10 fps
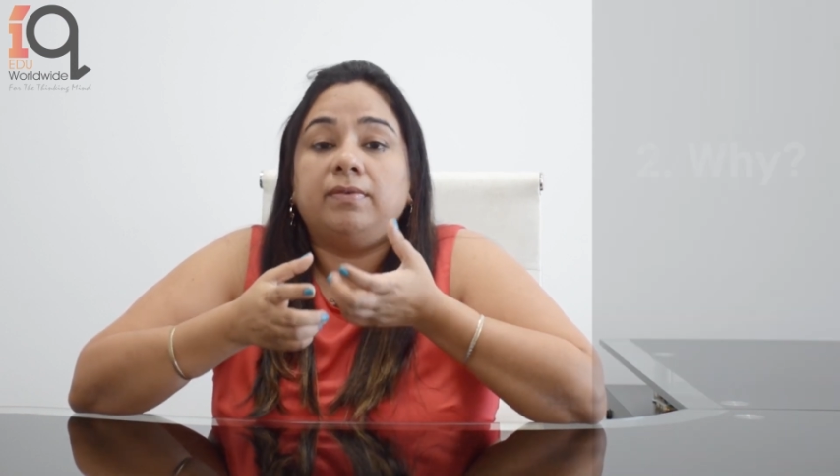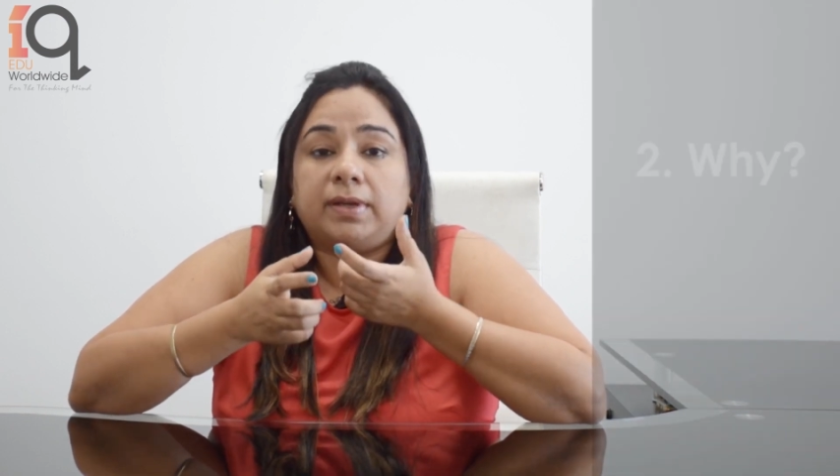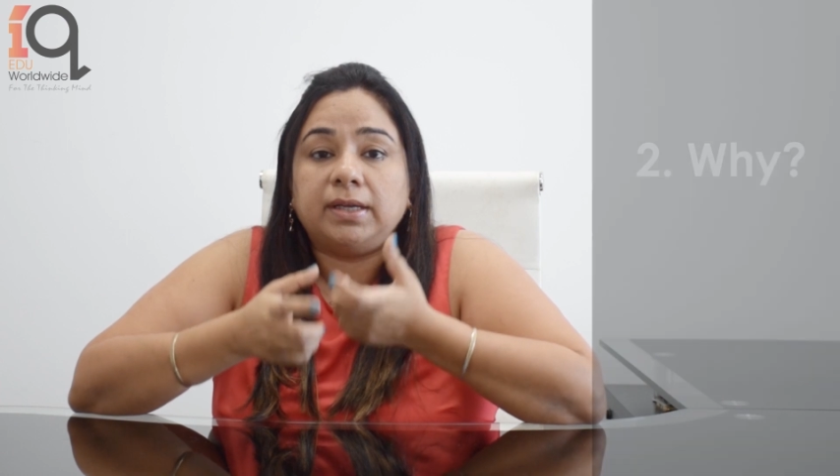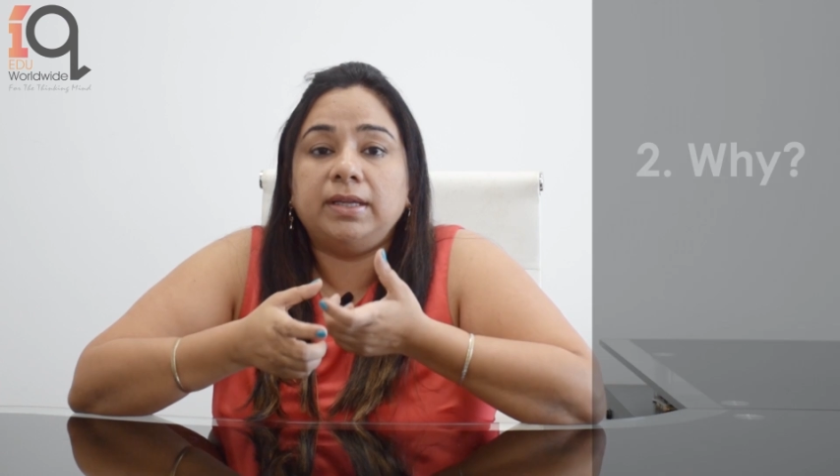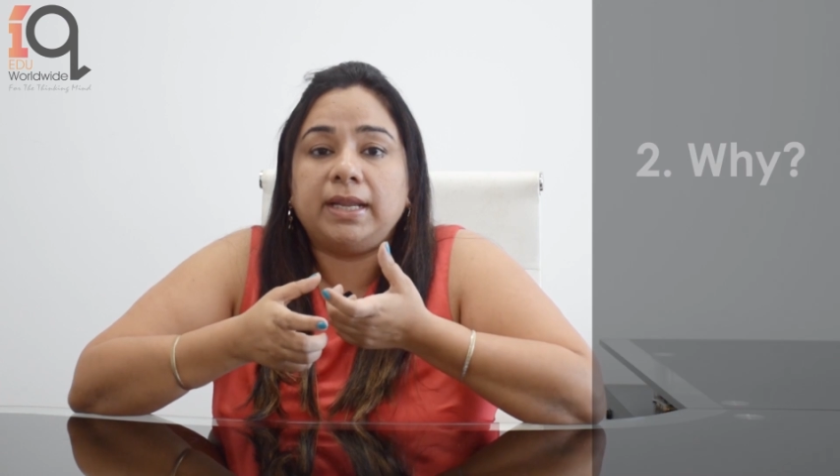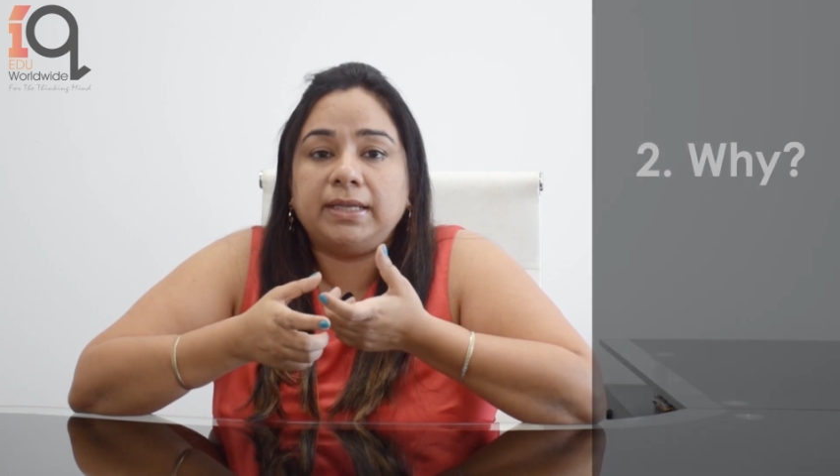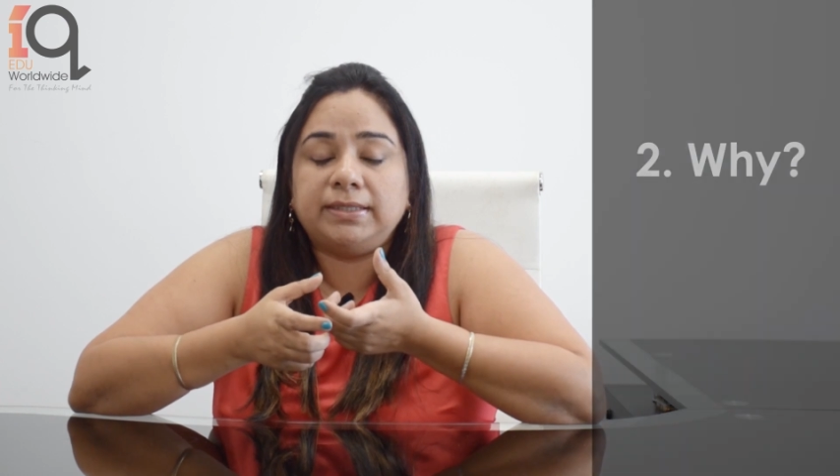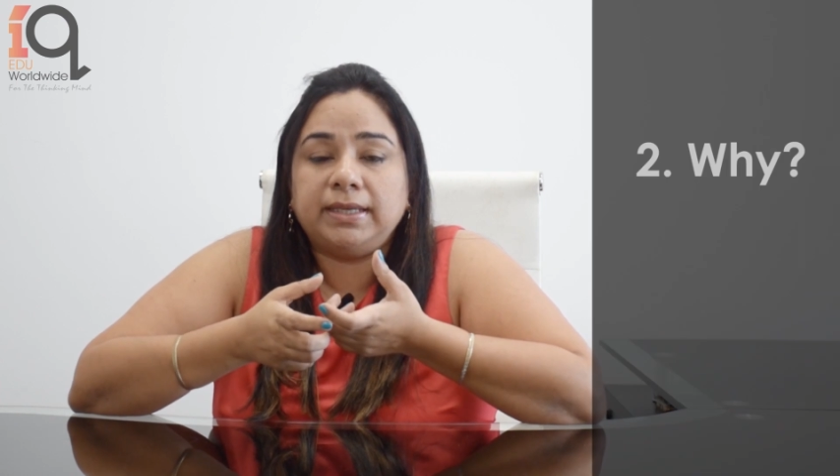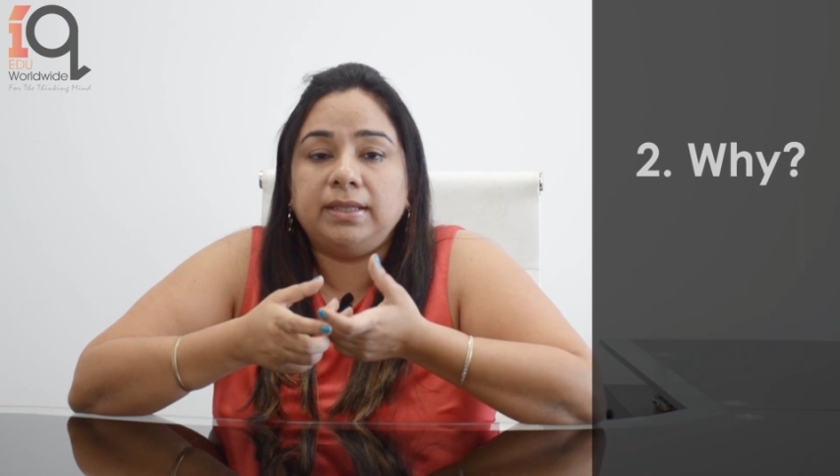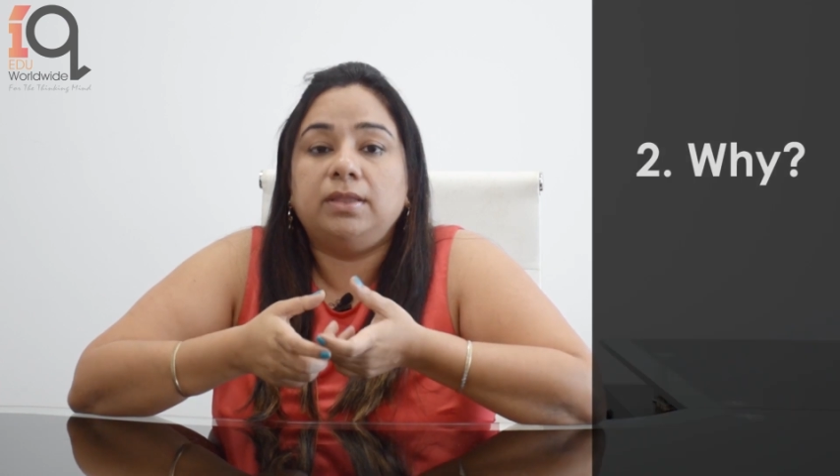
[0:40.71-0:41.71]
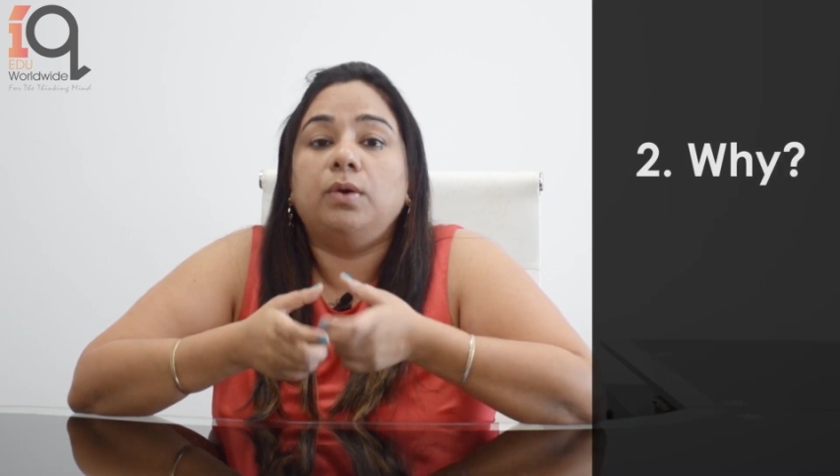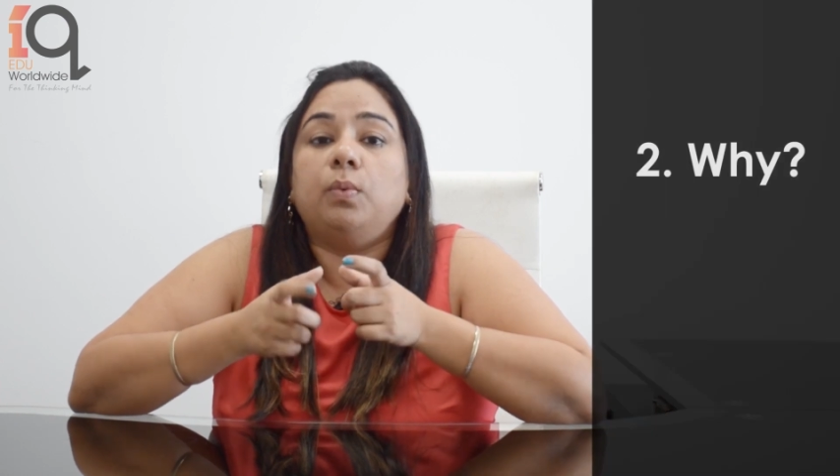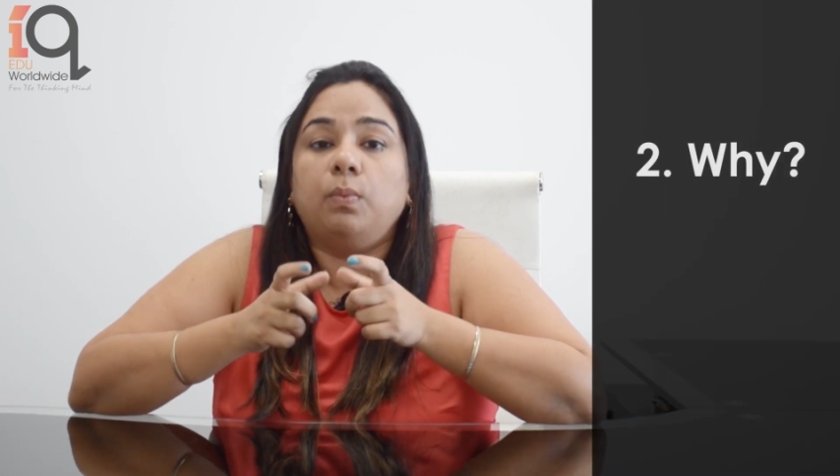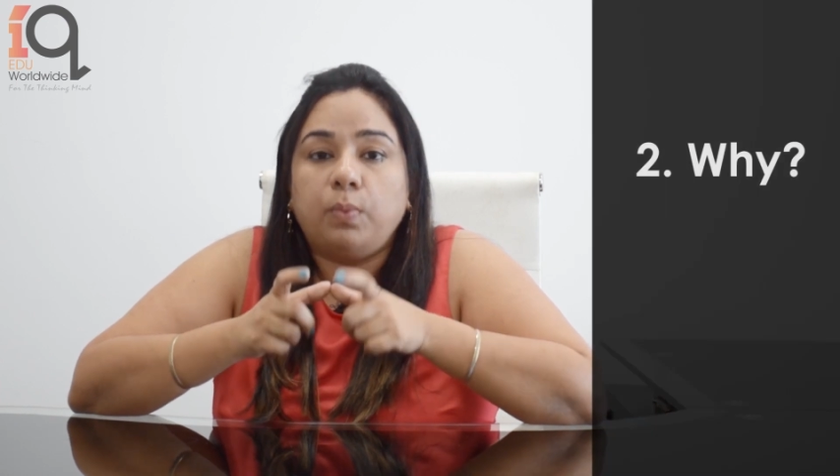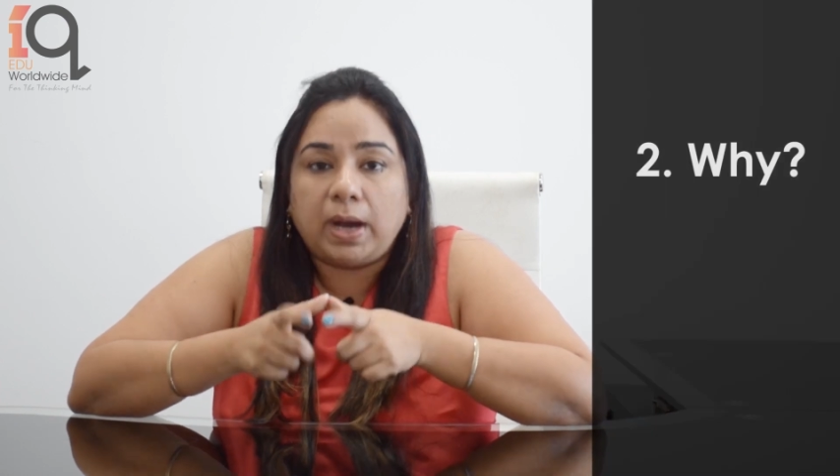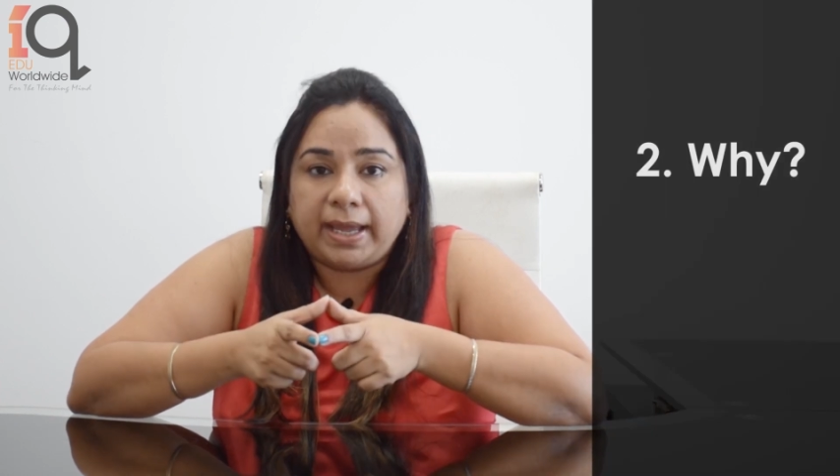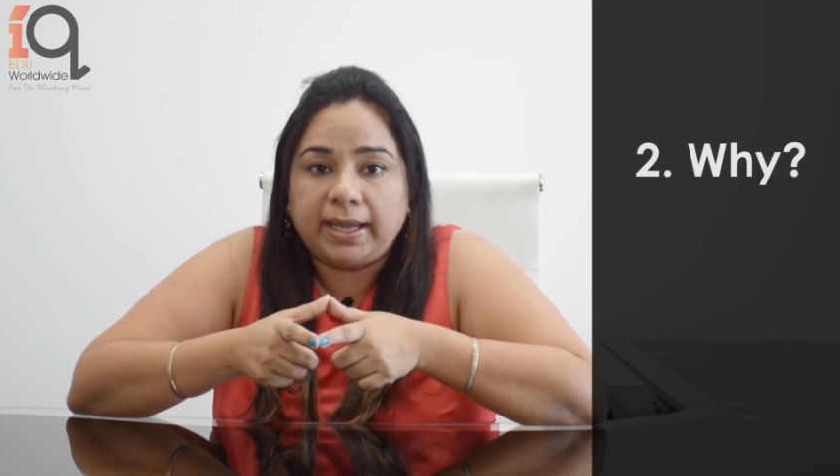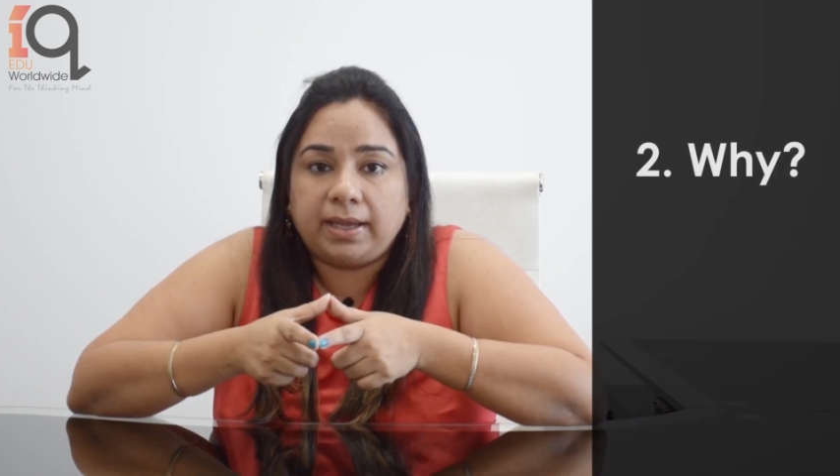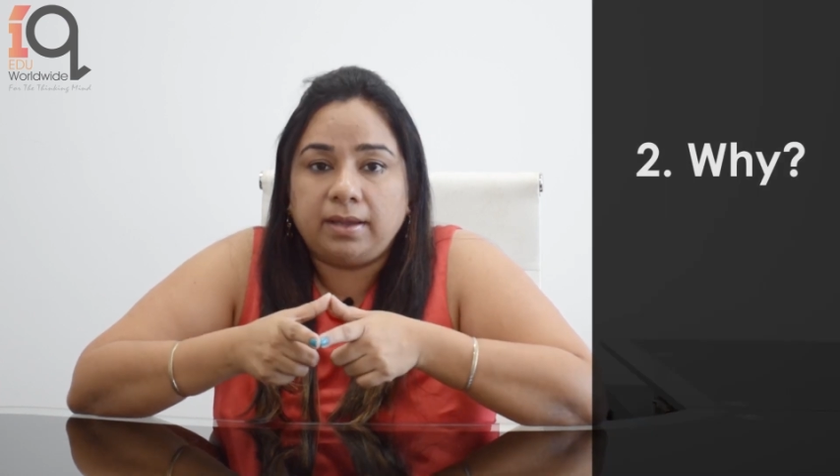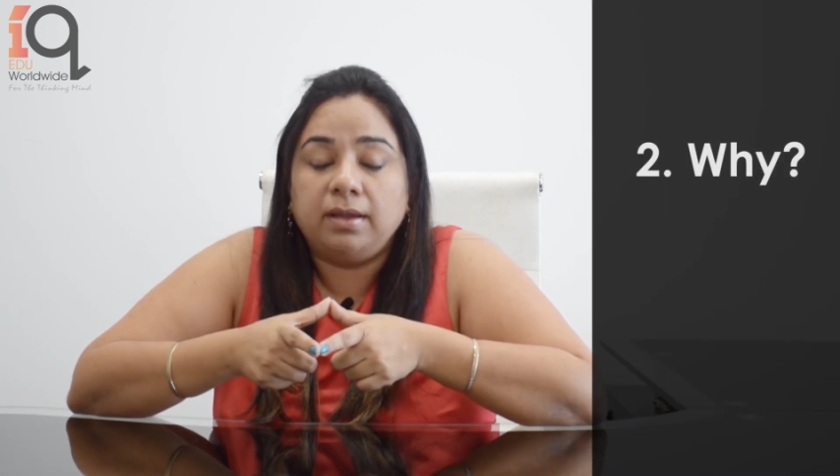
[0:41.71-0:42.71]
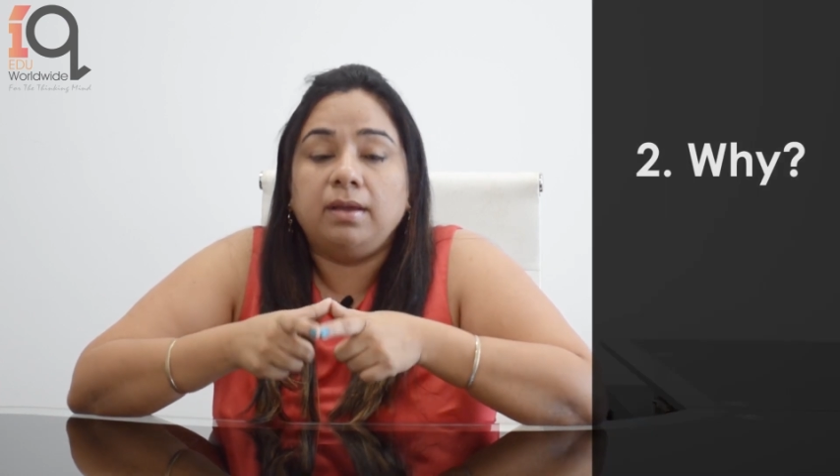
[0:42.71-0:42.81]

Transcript: recognizing the why.